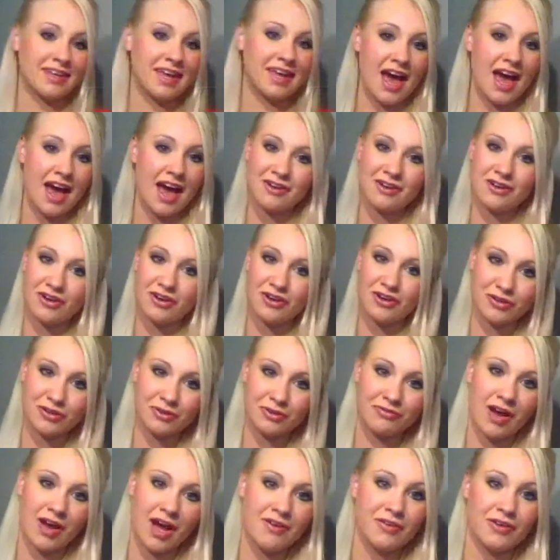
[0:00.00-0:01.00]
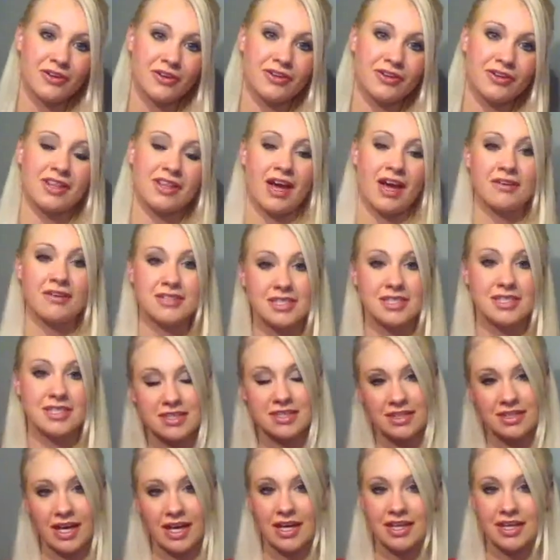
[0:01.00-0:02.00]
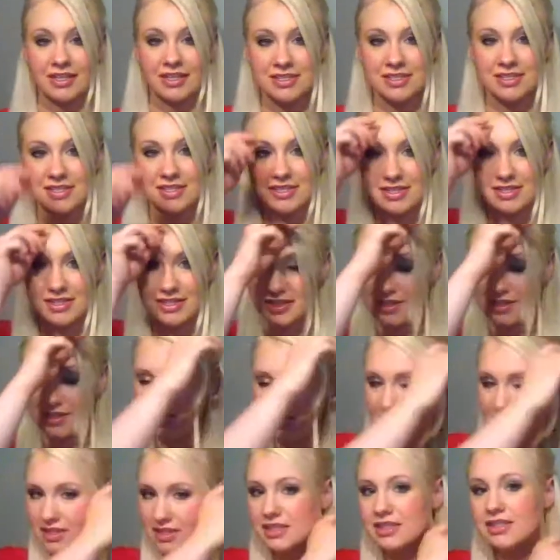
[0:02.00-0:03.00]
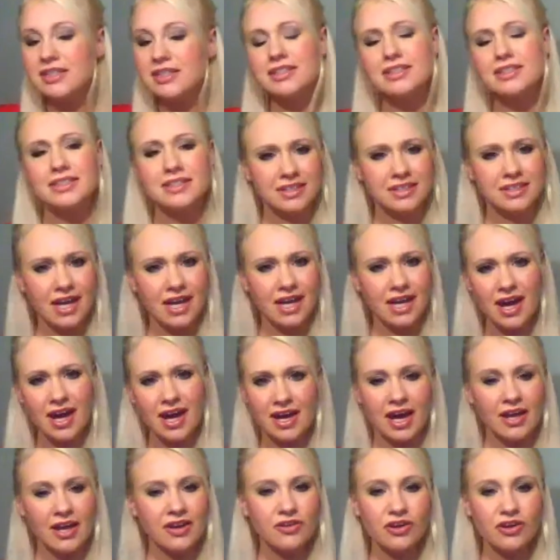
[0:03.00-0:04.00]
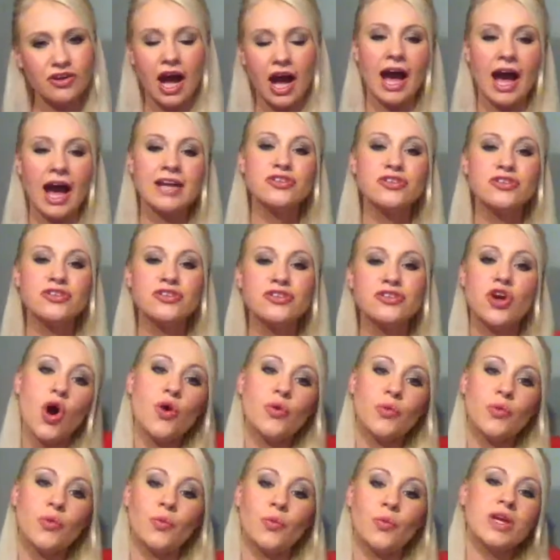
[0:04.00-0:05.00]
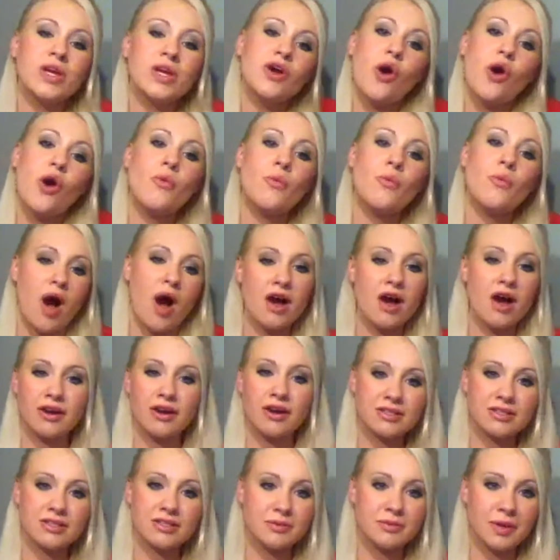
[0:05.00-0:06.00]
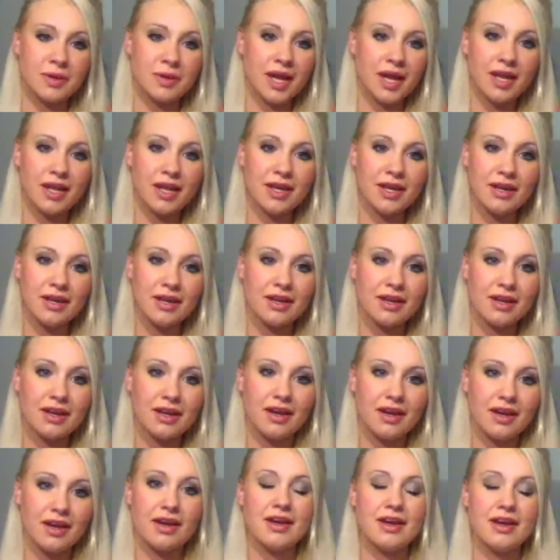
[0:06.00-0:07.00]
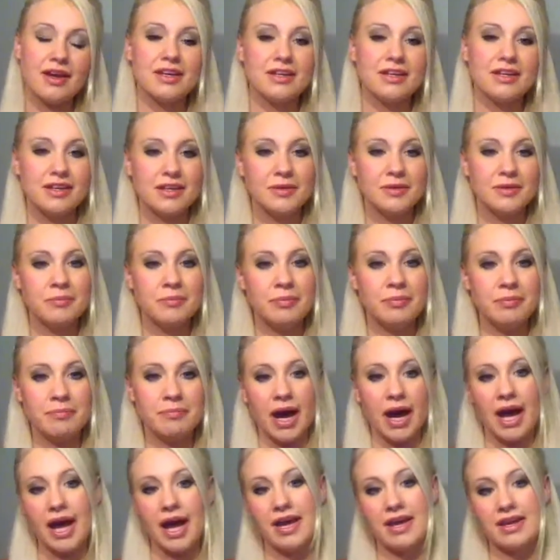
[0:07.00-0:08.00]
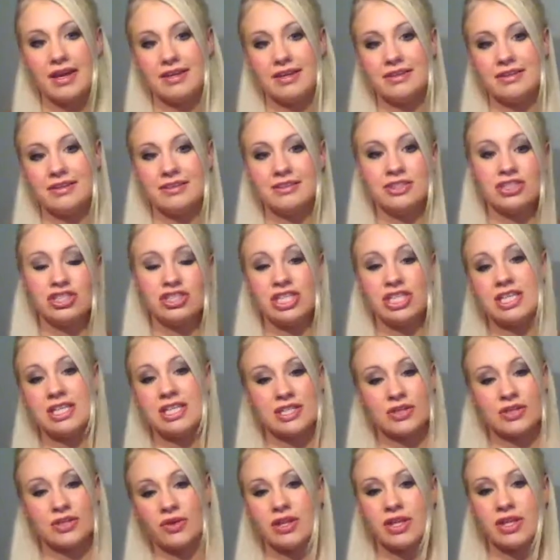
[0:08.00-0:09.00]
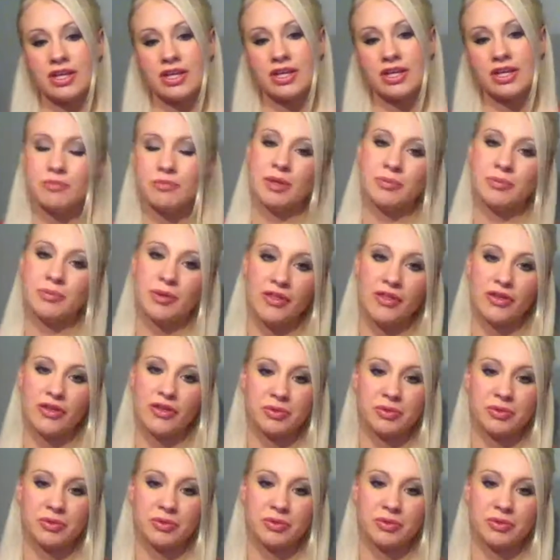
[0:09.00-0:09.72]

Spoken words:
hand her the $500,000 because. Yeah, we don't want her to win, but she is a really good Big Brother